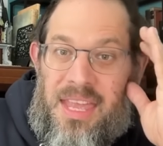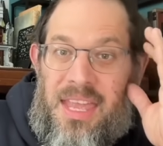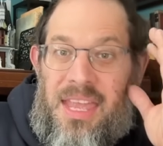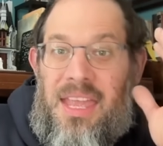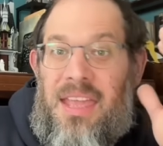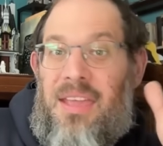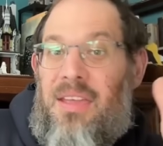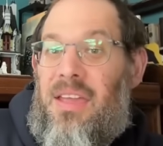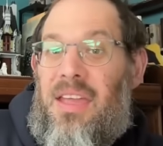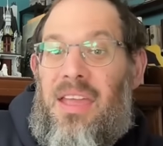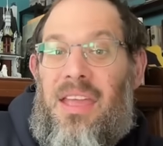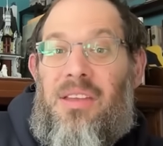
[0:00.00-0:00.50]

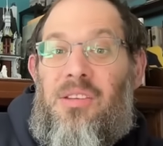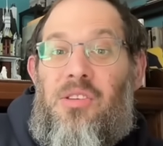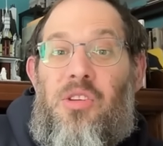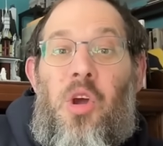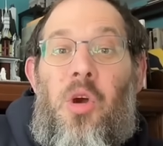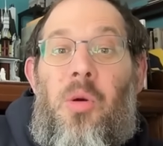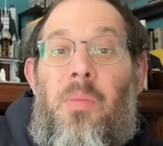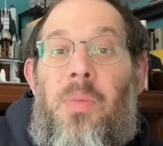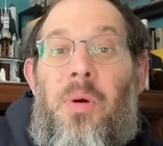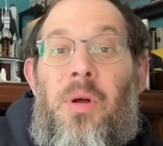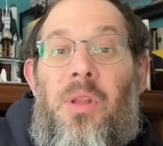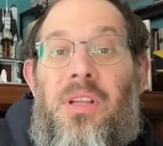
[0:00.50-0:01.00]
It, it,
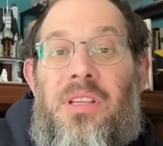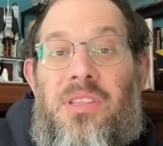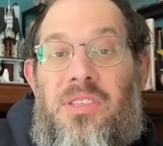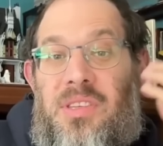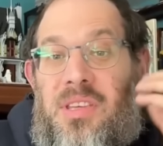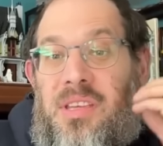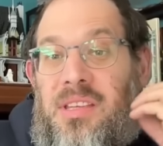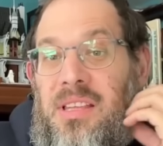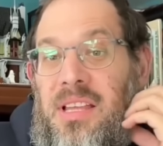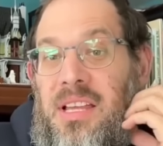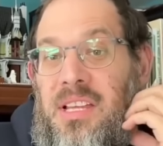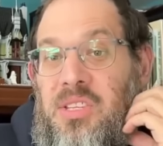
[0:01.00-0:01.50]
no bullets
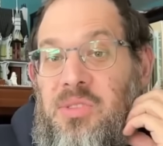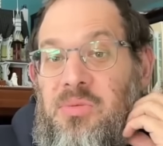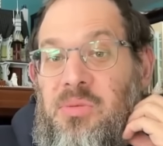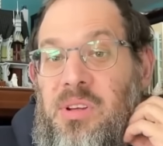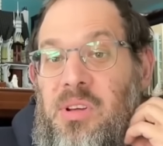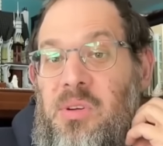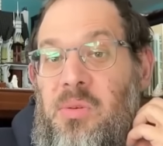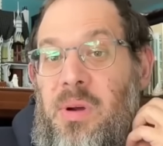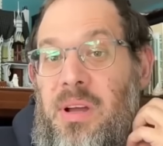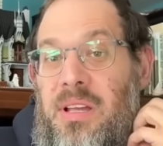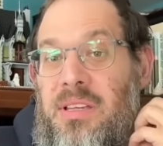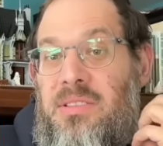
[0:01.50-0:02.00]
unless
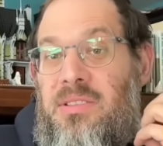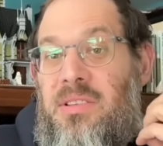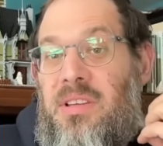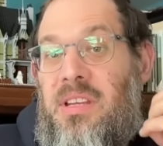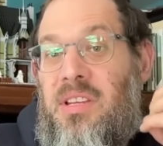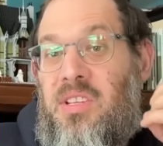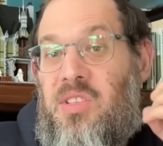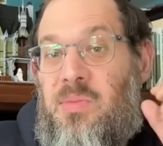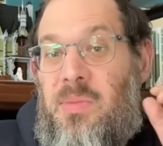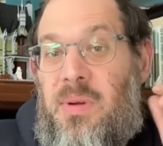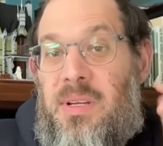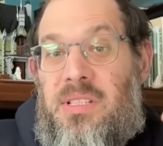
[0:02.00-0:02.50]
requested
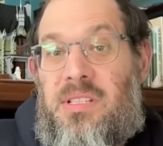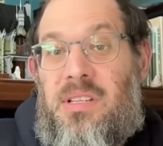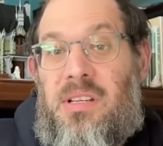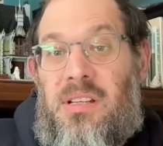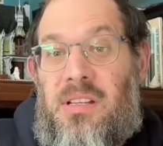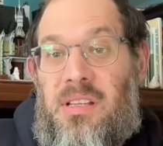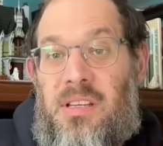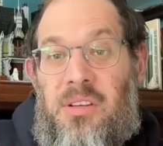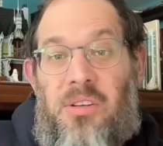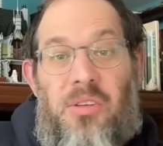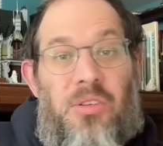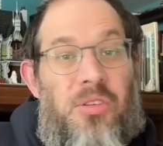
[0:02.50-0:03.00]
is much
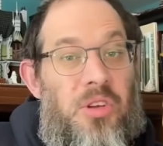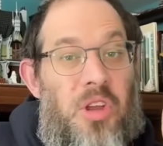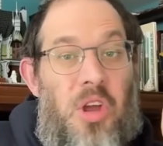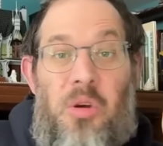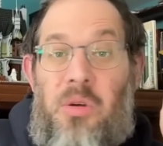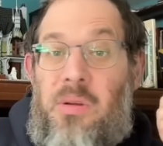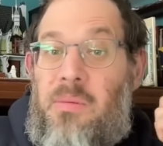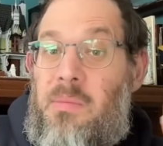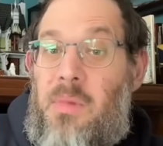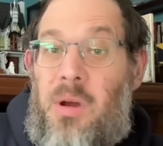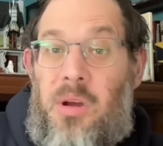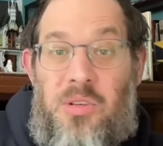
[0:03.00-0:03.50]
clearer. No
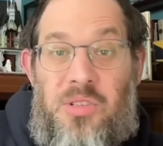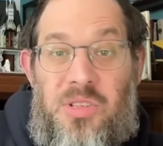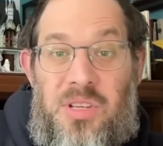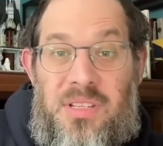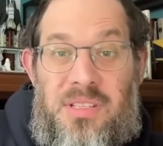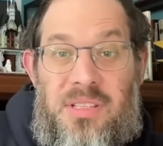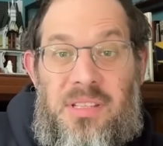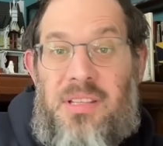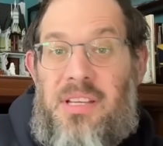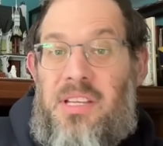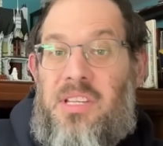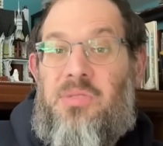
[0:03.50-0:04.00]

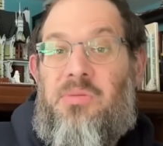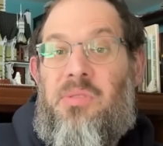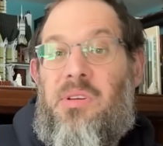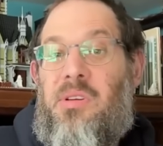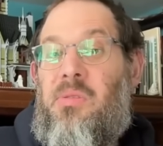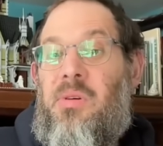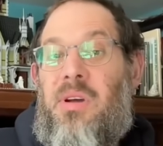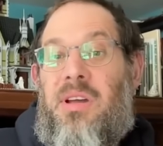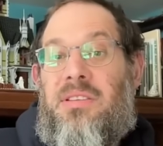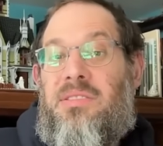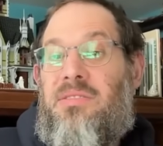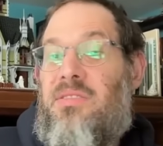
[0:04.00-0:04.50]
emojis unless
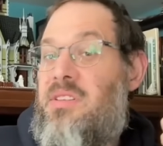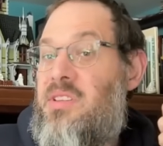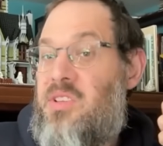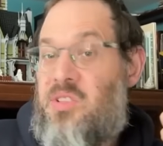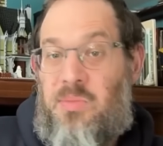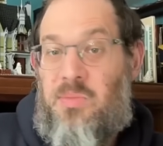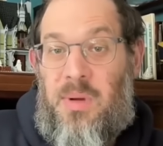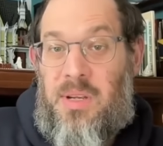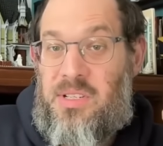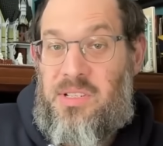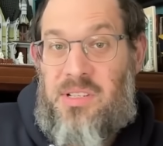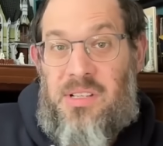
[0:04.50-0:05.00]
requested
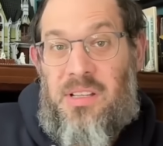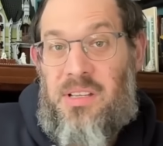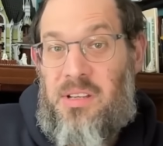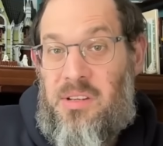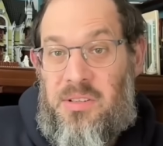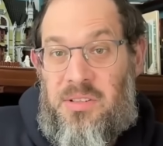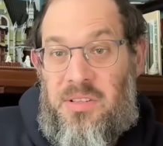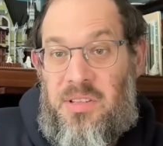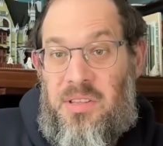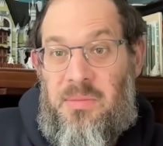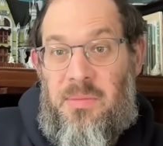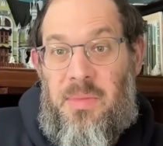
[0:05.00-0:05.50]
is much
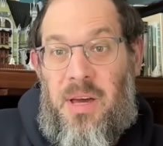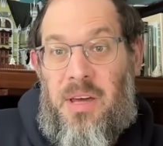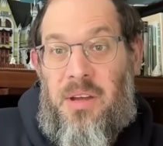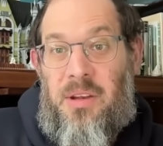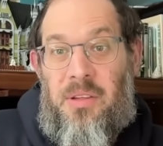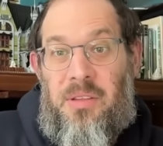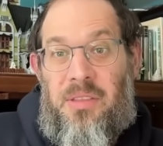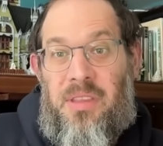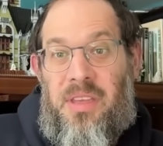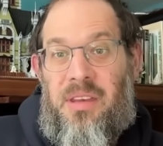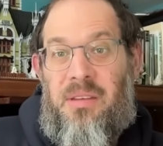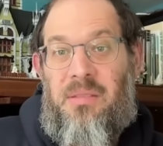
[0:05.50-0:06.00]
clearer to the
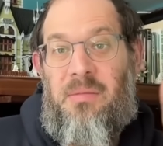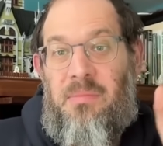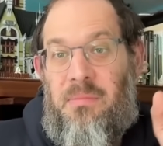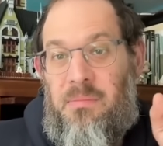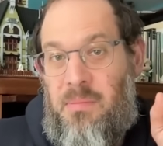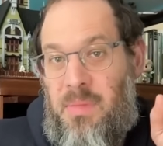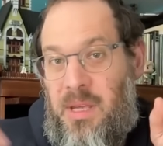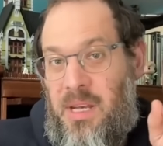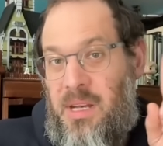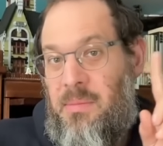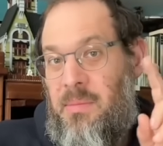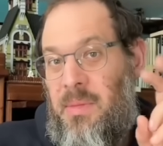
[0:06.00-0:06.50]
model than
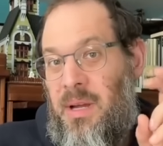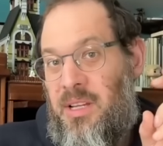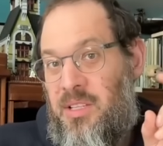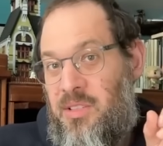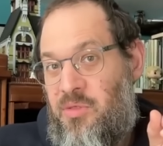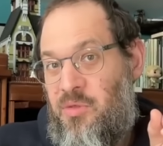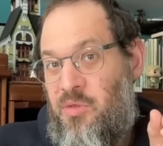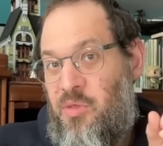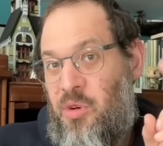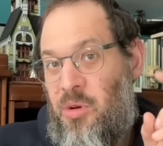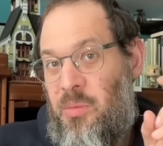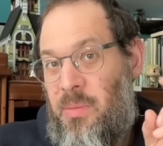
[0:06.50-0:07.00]

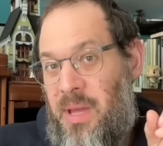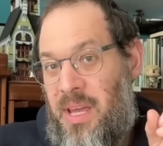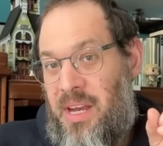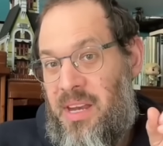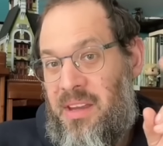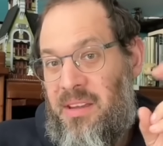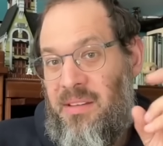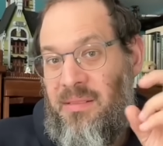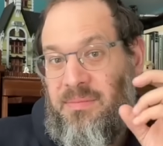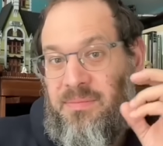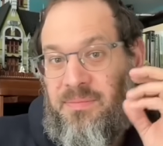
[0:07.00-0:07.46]
minimized formatting.